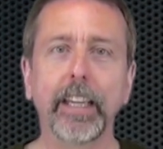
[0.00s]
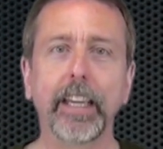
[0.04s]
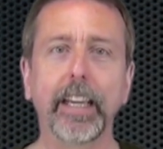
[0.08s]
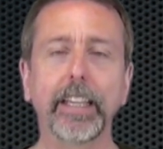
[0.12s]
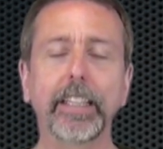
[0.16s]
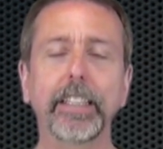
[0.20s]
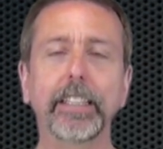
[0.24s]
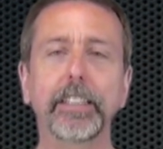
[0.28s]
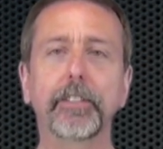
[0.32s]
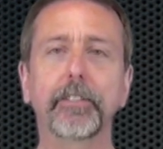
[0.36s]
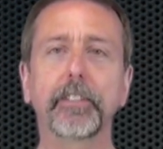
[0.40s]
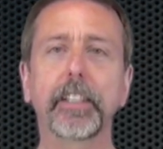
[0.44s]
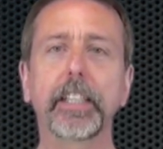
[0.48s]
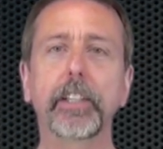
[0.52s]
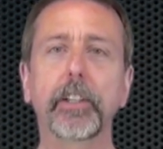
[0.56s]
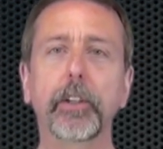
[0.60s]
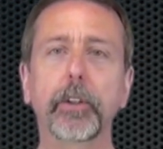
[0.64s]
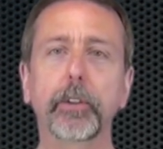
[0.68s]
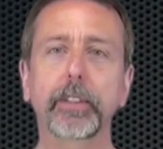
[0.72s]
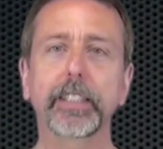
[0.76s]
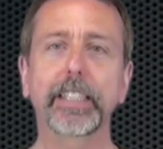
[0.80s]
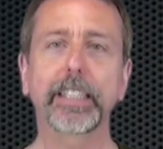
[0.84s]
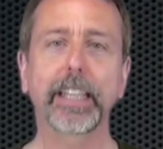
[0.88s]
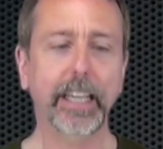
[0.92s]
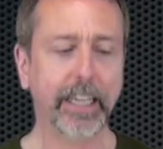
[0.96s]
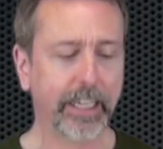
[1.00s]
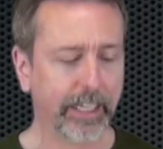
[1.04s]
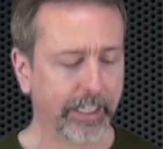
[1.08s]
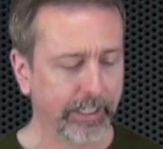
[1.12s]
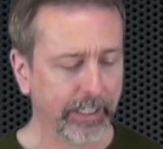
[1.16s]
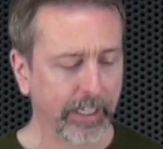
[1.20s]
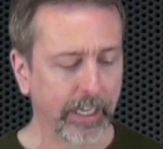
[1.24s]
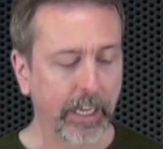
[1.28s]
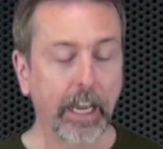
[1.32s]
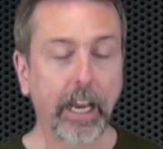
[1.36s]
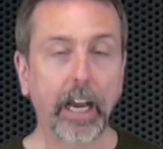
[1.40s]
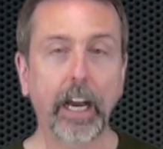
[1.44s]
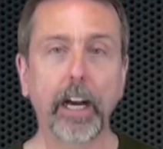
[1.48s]
In this video
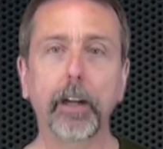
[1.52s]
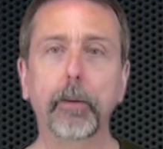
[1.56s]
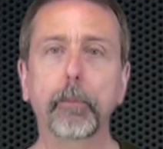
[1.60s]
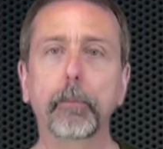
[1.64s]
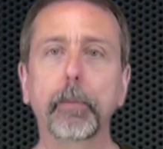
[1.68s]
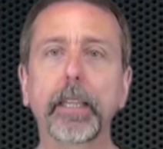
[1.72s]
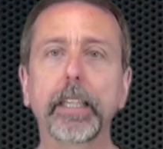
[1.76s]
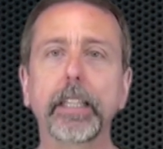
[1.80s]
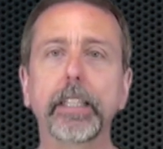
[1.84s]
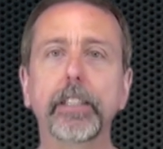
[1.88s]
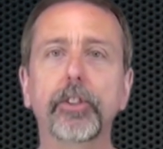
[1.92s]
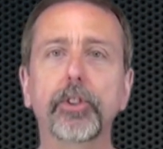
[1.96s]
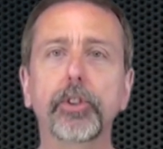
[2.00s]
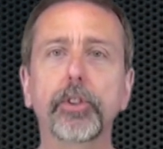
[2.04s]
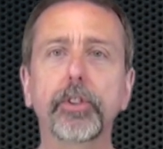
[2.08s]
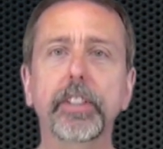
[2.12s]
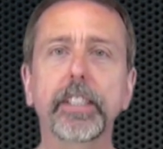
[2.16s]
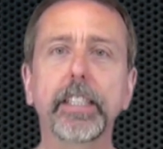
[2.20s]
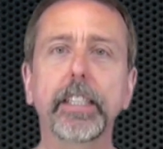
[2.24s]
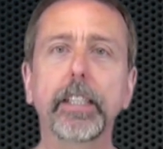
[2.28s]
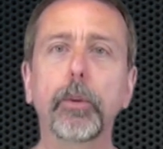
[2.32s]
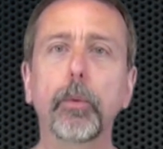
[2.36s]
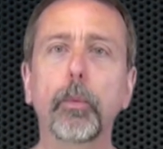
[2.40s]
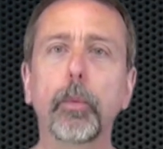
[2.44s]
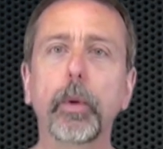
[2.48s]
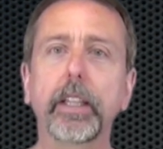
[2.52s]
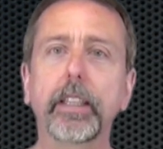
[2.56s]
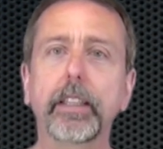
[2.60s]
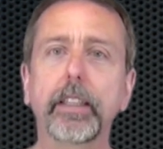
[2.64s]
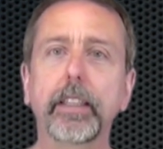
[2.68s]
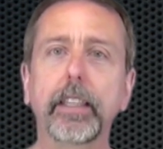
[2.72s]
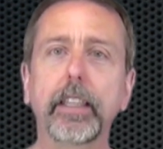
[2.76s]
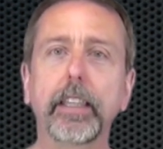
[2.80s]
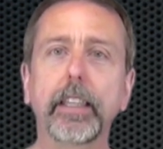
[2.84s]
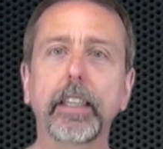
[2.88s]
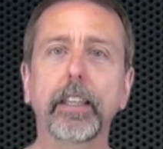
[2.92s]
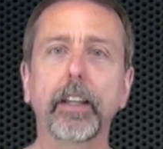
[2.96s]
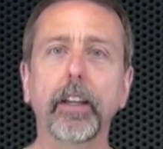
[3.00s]
today, I'll be juicing with
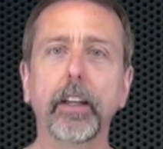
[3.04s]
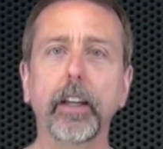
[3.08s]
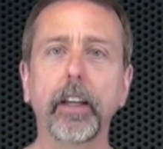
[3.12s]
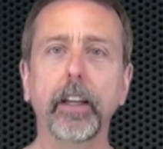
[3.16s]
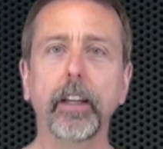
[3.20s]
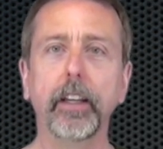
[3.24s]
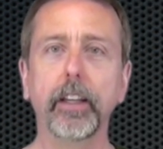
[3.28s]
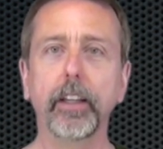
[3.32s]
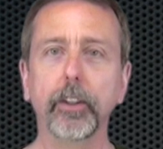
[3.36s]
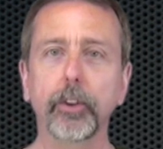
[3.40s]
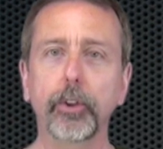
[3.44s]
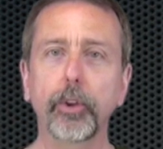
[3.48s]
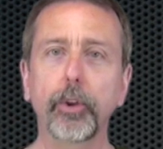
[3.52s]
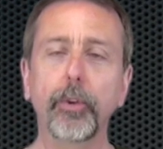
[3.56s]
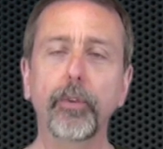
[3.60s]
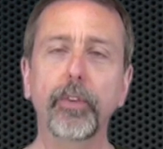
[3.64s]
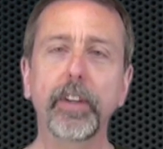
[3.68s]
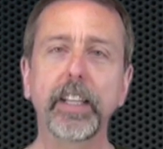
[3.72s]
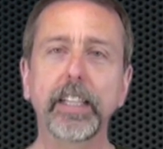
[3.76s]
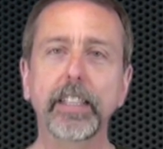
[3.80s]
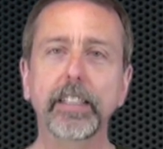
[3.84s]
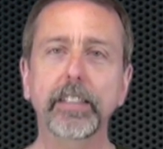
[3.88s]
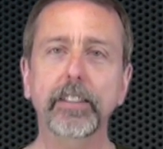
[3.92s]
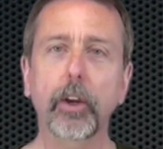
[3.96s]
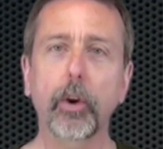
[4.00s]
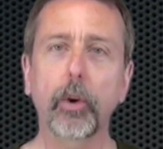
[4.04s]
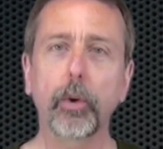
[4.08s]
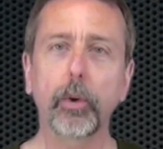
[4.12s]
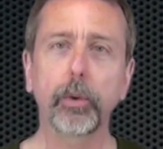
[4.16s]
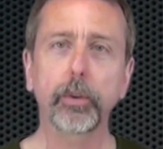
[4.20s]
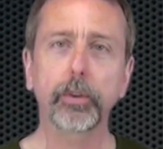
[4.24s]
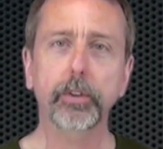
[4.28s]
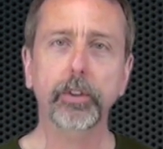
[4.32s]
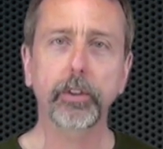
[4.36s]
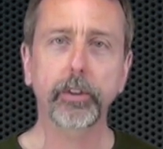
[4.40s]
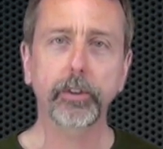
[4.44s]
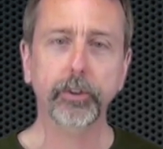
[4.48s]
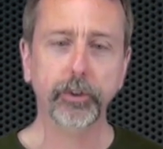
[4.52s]
the Kuvings
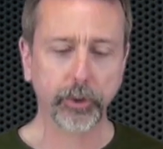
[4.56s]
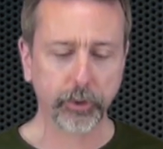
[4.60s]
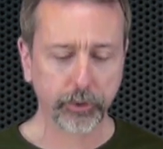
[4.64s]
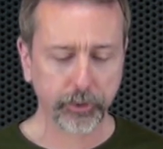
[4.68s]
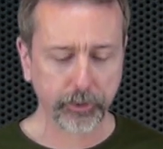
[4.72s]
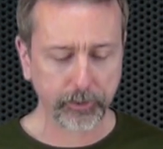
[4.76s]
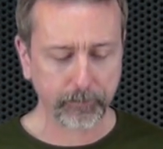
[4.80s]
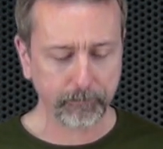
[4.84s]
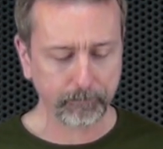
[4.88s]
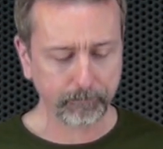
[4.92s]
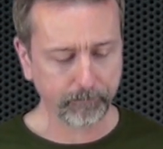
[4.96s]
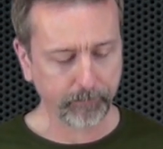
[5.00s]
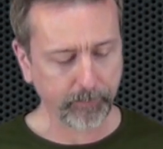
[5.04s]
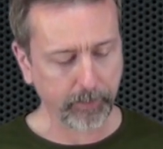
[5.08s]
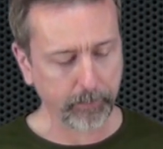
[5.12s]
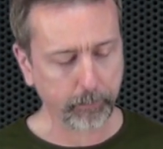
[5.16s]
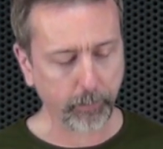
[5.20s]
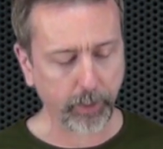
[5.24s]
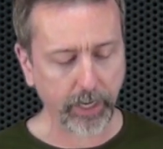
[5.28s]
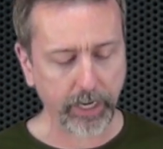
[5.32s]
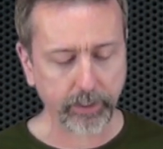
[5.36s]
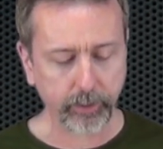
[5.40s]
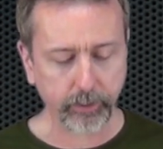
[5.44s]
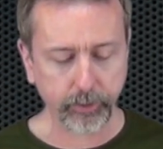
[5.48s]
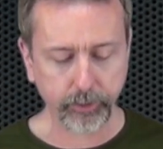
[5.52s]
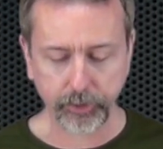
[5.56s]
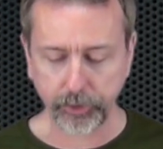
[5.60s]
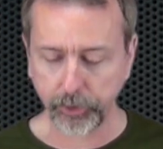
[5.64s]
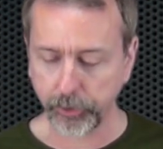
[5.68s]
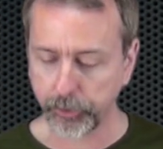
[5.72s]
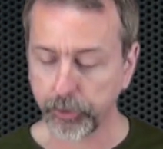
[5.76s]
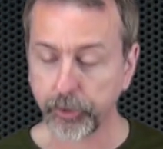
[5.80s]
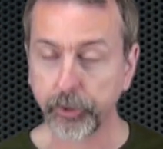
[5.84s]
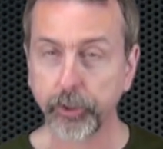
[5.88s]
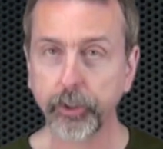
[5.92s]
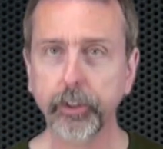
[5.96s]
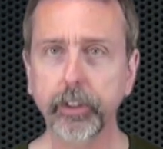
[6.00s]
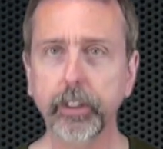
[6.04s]
Whole Slow Juicer, a brand new
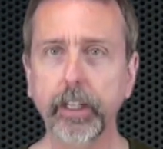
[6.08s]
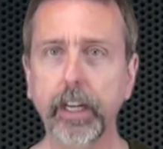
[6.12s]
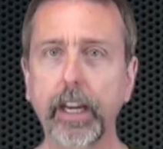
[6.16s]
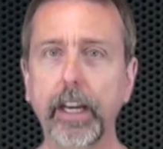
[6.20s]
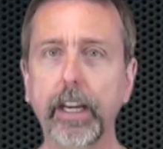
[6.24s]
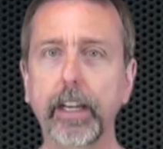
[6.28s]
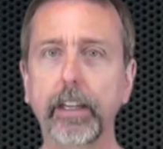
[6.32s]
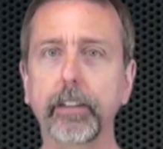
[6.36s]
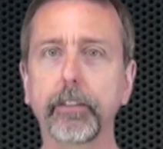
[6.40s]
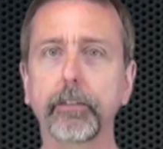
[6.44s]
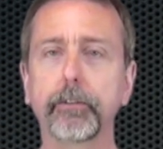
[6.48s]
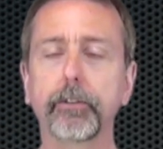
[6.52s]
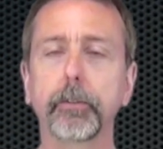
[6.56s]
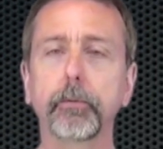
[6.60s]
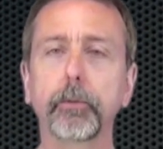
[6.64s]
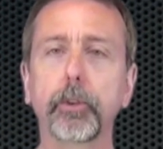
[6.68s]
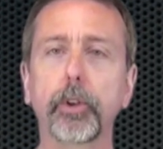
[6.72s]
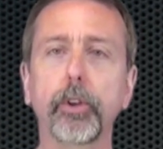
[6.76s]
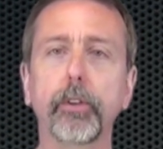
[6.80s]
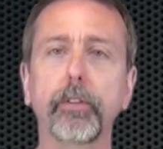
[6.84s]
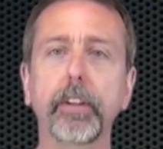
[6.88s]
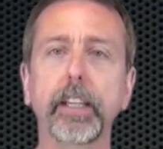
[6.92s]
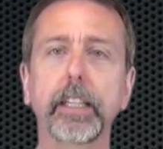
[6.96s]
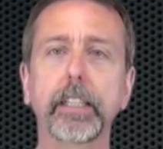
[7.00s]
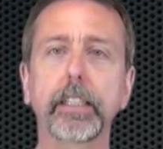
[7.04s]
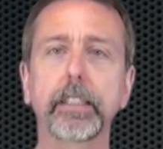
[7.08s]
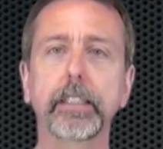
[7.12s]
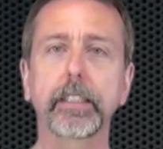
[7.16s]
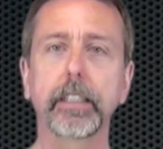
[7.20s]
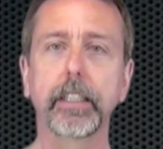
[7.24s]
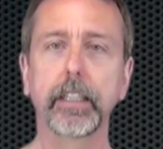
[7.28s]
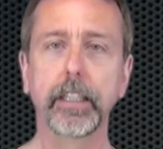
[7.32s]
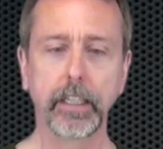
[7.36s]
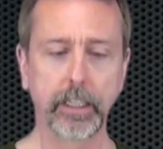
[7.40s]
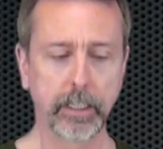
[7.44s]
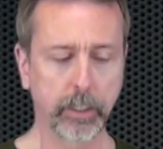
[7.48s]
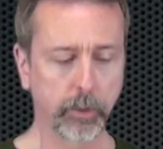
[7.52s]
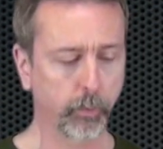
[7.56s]
juicer from Kuvings,
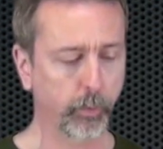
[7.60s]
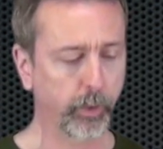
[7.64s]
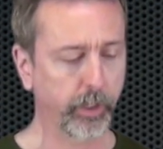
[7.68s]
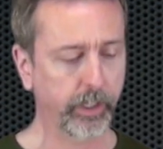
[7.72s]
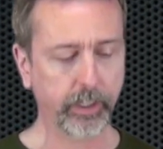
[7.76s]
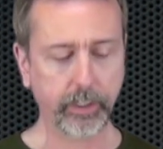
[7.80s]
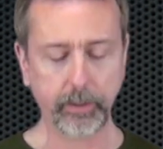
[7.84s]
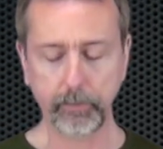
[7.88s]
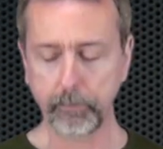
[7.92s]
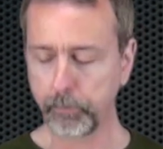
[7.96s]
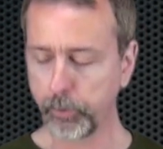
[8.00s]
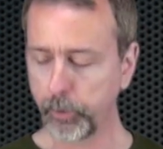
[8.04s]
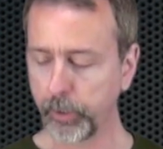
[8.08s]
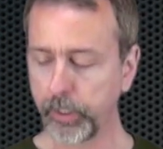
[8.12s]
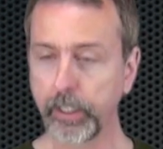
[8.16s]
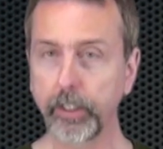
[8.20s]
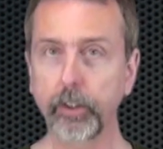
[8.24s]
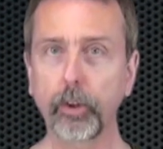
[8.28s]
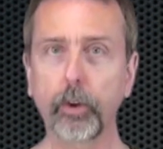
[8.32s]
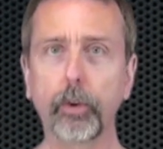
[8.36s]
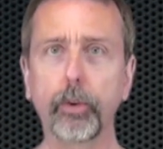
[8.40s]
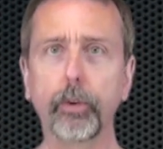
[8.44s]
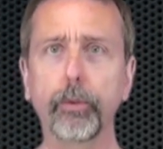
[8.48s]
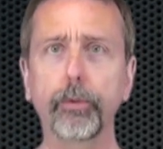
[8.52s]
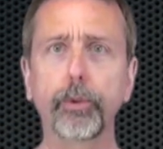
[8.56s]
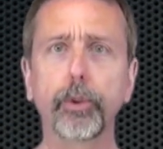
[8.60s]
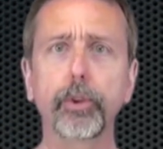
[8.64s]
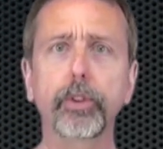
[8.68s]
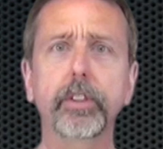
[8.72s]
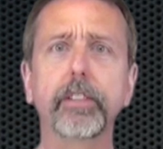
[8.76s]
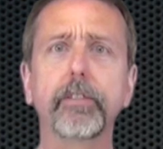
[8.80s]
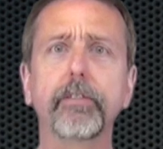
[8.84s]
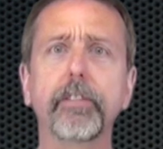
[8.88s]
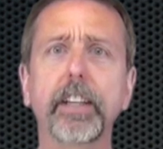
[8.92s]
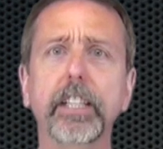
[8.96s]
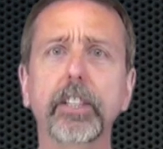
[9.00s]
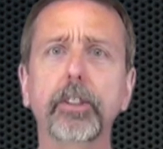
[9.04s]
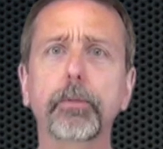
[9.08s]
where you can put in whole fruits
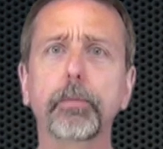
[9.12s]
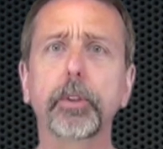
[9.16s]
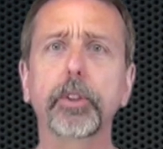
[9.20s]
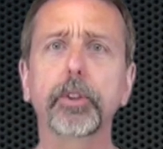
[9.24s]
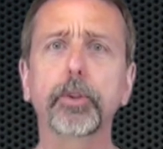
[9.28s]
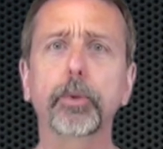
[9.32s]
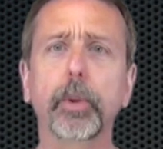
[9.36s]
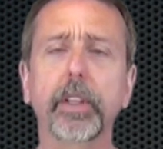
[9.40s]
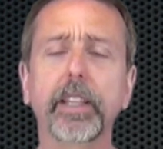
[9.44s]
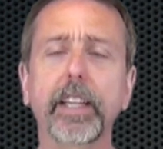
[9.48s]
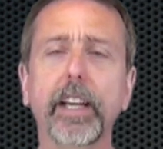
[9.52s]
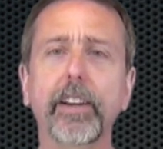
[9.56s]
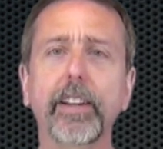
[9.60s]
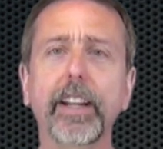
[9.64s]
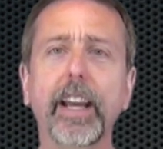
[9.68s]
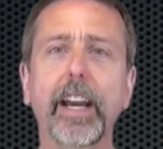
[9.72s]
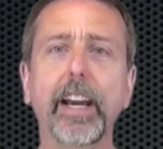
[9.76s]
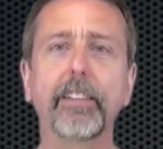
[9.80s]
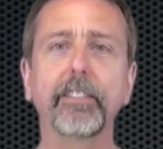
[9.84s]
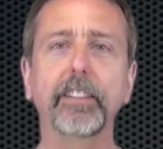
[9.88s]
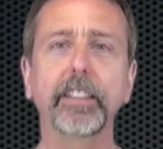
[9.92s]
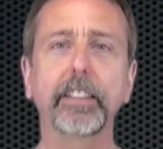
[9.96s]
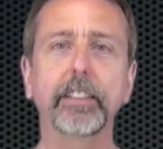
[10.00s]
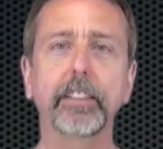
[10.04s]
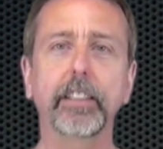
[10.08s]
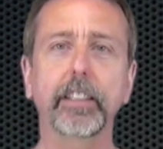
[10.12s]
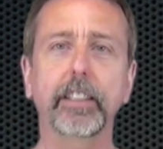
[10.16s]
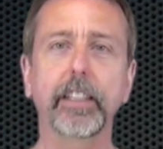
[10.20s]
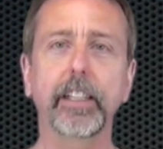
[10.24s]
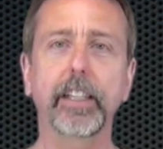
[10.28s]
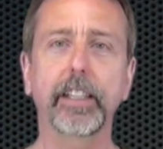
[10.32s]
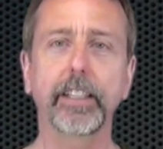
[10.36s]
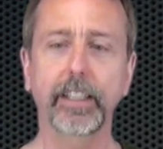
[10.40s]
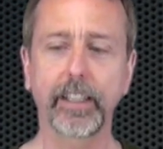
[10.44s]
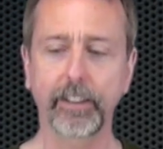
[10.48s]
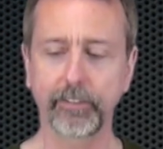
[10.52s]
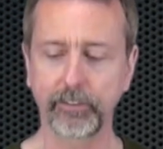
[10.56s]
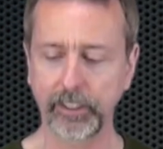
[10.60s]
and vegetables without having to
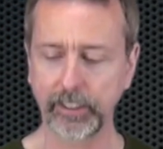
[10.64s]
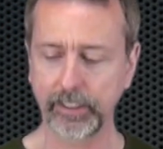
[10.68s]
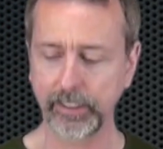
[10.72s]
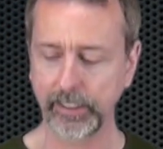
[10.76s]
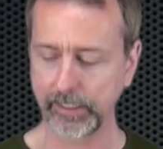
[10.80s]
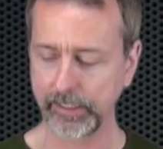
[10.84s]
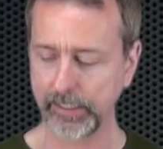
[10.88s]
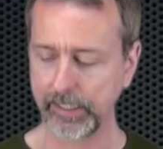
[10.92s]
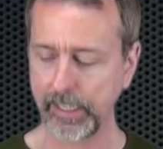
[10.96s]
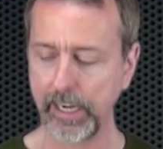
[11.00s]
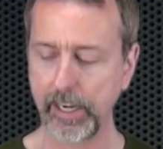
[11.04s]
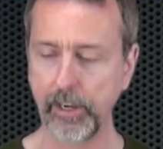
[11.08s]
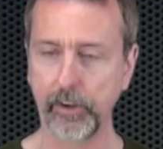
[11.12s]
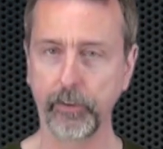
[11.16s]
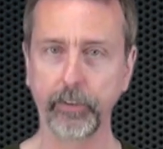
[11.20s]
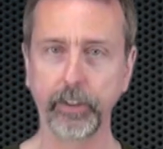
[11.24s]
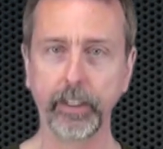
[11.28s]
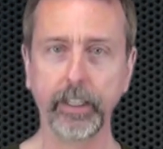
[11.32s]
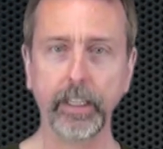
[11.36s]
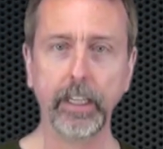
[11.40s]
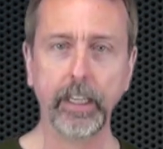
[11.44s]
cut everything down.